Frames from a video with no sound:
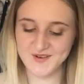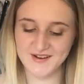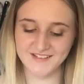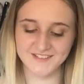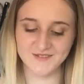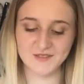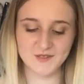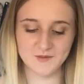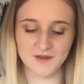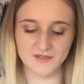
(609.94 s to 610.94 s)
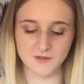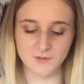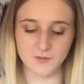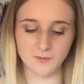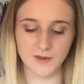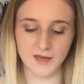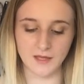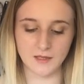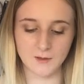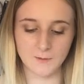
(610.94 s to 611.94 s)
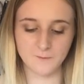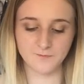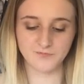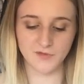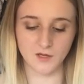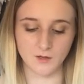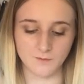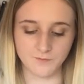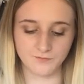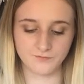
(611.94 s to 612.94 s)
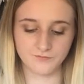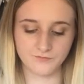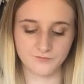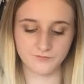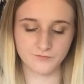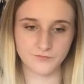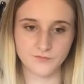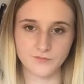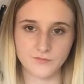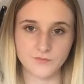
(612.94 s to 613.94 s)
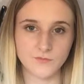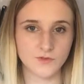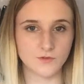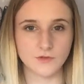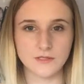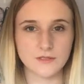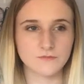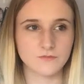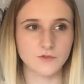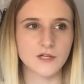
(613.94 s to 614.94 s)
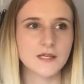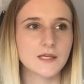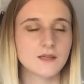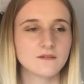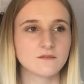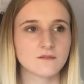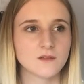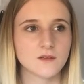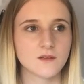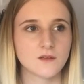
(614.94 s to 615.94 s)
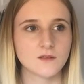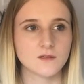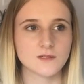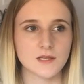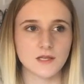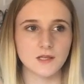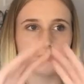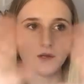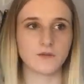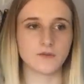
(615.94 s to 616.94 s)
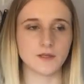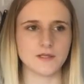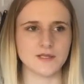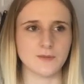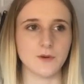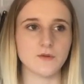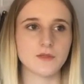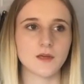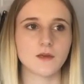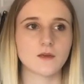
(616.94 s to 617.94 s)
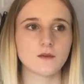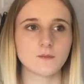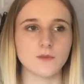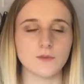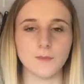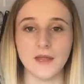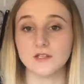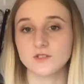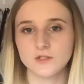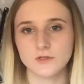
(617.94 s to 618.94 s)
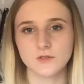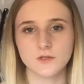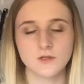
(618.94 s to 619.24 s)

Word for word: Whereas when you come out the Newport Bay, um, there isn't really there's like a little kind of gazebo thing with a bench.